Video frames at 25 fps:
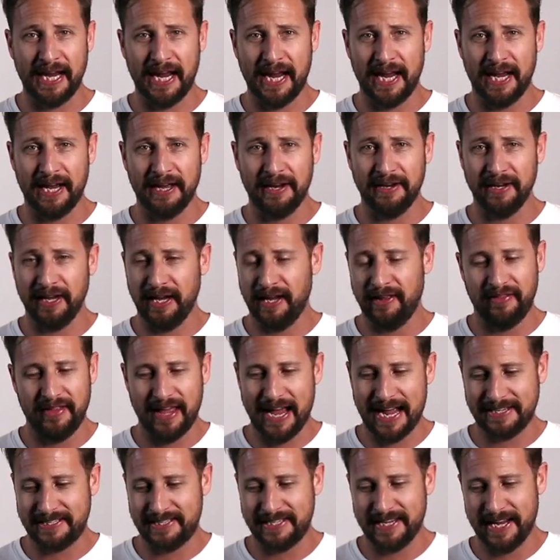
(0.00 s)
and
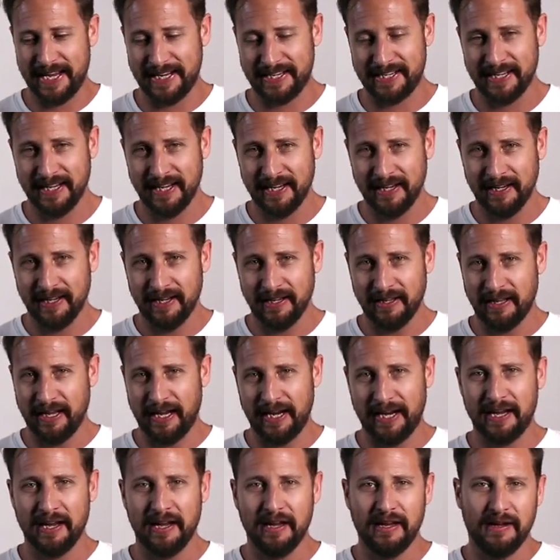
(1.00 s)
that's it.
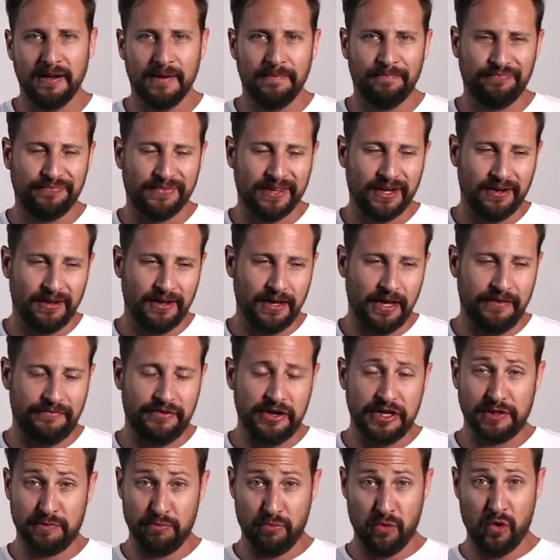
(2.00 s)
Like, if
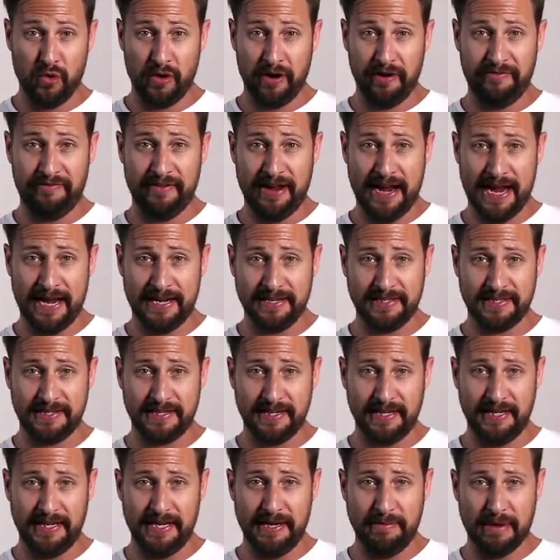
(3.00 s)
he's more
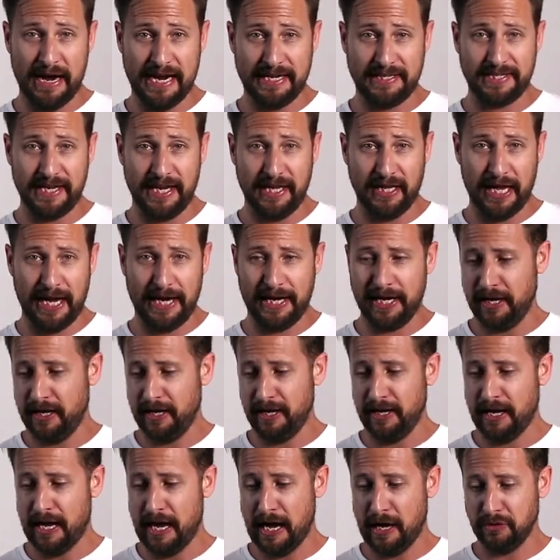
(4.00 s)
advanced, he might say like,
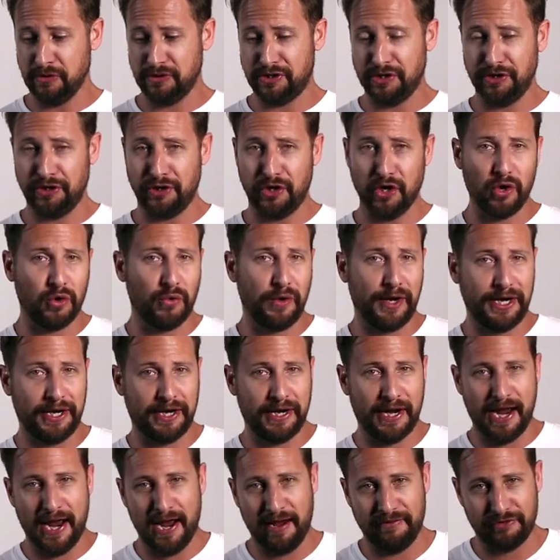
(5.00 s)
"How's it
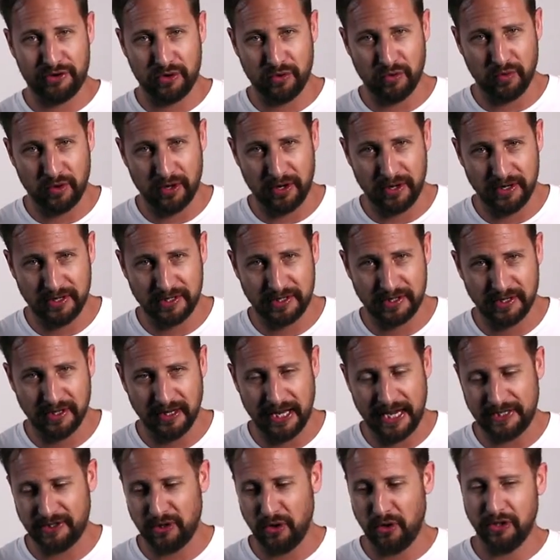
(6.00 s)
going?" afterwards.
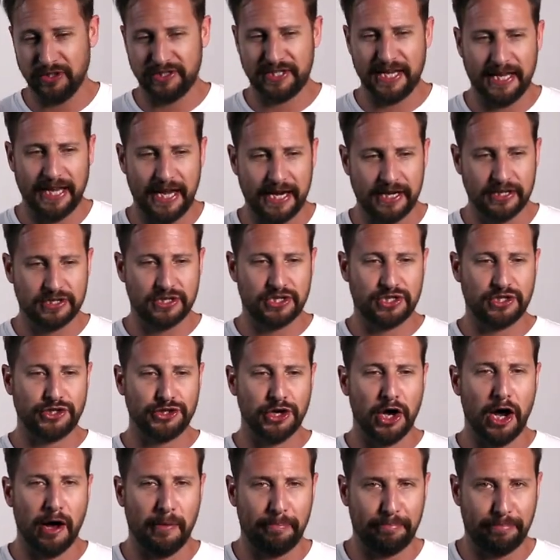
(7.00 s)
Like, so he'll say like,
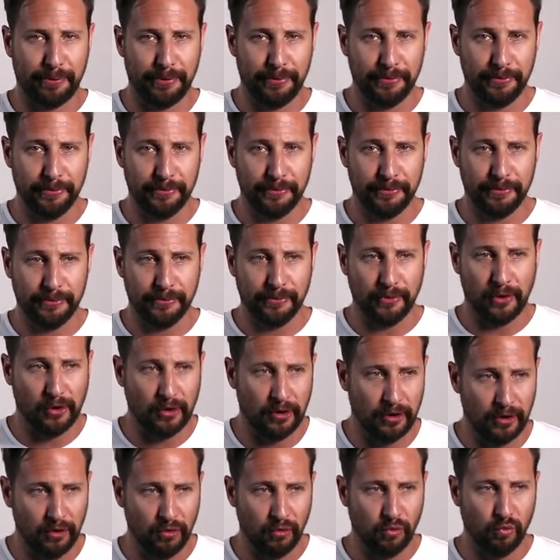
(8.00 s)
"Sup,"
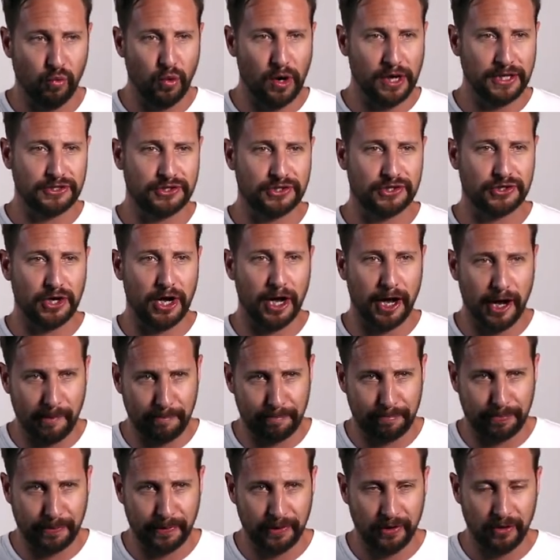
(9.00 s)
or "What's
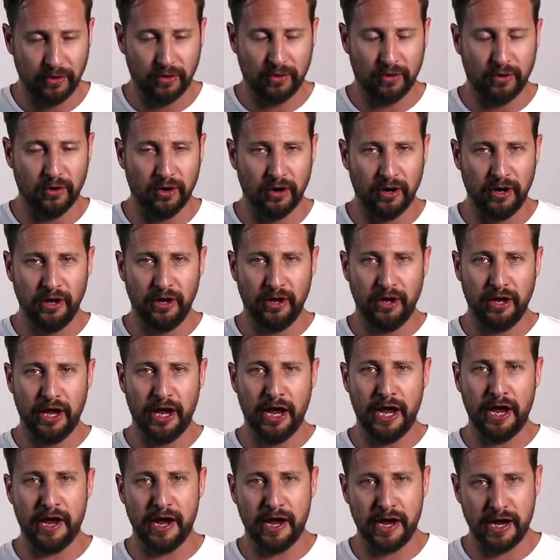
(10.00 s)
up," or
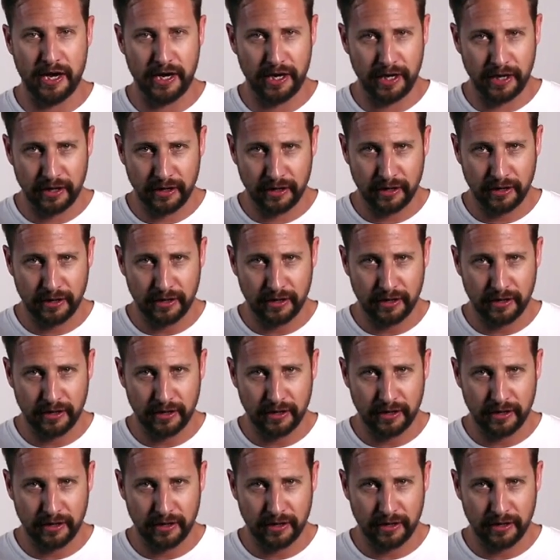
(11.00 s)
"Hey."